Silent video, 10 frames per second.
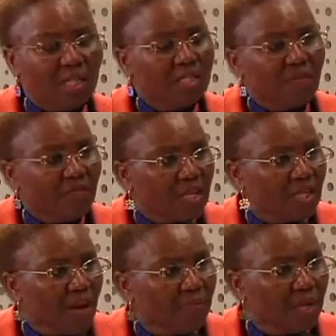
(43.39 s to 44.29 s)
it's the first
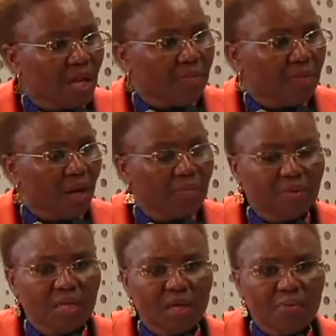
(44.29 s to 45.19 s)
time that I'm
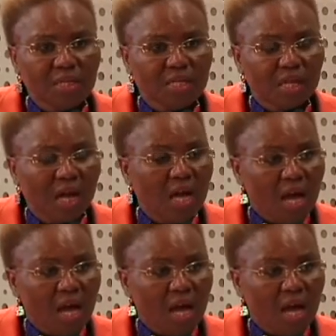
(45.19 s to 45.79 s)
being a minister,